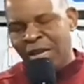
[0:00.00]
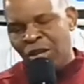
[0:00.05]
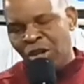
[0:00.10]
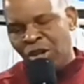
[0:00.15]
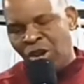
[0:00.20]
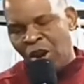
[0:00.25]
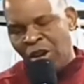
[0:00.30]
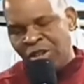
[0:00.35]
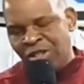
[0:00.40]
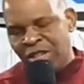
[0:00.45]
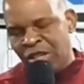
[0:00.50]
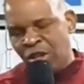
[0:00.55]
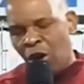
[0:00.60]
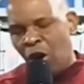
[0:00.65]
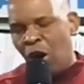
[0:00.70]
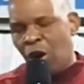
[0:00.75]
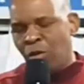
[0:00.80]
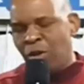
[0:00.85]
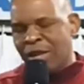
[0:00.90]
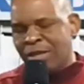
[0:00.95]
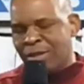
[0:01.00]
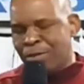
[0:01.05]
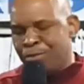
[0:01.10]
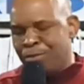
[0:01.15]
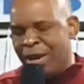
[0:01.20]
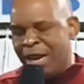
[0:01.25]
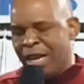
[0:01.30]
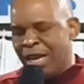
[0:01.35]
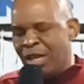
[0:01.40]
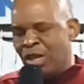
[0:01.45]
doesn't always
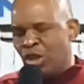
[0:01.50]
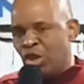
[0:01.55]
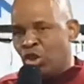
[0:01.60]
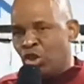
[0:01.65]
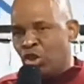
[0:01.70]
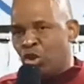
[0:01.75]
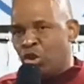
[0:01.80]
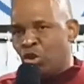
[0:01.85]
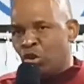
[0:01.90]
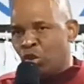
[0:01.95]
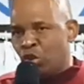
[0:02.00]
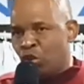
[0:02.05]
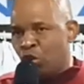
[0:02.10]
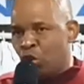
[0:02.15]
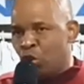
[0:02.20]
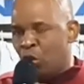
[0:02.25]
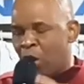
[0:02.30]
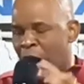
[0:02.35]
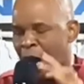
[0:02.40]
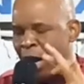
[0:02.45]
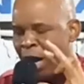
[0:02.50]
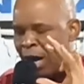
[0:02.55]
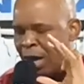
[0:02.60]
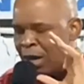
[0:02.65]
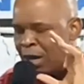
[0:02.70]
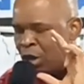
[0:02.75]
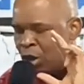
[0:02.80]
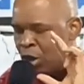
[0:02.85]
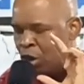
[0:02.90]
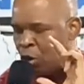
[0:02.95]
mean you, you
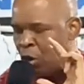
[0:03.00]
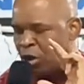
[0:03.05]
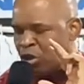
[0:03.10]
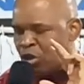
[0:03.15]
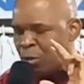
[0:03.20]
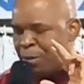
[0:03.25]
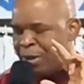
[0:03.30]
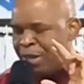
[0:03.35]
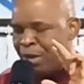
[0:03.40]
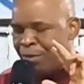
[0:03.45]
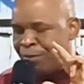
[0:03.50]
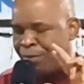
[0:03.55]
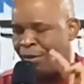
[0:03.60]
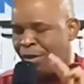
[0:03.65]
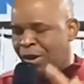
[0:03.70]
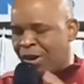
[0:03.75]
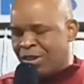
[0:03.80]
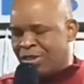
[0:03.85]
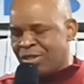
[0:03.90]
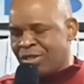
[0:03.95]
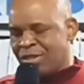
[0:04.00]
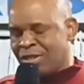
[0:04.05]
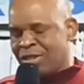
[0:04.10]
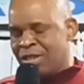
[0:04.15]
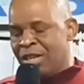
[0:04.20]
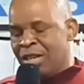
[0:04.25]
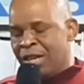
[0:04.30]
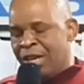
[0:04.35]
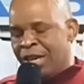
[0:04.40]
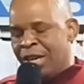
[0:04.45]
are going to be the first
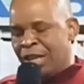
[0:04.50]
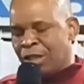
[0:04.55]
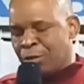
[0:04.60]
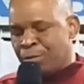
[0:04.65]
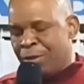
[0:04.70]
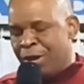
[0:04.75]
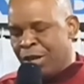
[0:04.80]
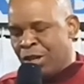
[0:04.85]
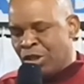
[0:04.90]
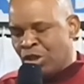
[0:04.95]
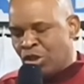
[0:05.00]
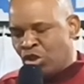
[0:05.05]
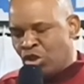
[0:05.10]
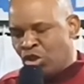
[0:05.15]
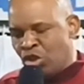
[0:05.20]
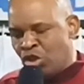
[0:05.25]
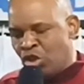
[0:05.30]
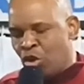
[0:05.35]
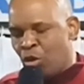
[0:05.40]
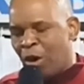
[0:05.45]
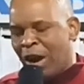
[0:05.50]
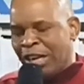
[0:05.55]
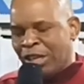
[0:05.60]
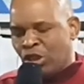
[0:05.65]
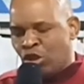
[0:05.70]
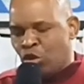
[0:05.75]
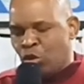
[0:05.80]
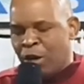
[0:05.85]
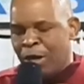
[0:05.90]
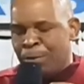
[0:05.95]
it means you
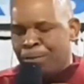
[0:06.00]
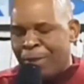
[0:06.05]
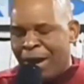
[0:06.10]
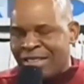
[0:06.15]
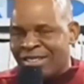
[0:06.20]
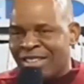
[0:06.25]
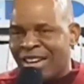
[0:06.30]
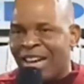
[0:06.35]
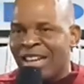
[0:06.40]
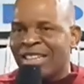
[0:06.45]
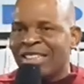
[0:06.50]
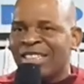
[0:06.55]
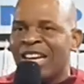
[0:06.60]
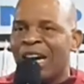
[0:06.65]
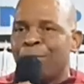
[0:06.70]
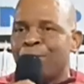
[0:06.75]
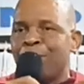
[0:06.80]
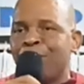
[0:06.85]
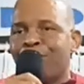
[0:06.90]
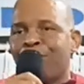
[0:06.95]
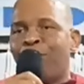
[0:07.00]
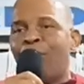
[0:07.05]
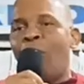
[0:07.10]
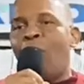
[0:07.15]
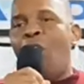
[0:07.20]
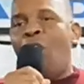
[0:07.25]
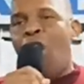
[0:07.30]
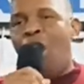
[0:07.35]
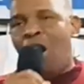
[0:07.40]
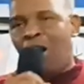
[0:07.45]
are doing better than
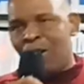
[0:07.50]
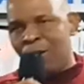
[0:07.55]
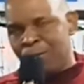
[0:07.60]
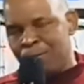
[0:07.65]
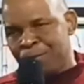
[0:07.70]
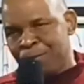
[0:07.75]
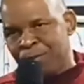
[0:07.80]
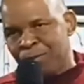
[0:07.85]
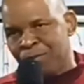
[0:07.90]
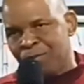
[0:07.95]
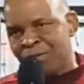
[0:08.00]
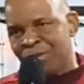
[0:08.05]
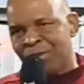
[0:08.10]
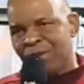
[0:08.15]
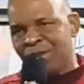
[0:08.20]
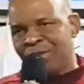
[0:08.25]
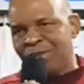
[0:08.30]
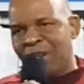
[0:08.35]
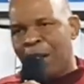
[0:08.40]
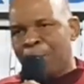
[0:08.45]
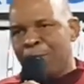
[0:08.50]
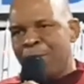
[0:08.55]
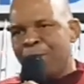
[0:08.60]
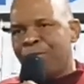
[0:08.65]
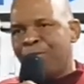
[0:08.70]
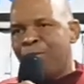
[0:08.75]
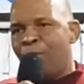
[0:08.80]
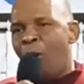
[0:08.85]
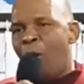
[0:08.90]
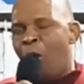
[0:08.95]
before. Than
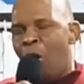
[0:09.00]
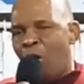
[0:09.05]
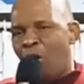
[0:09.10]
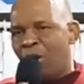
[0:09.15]
before.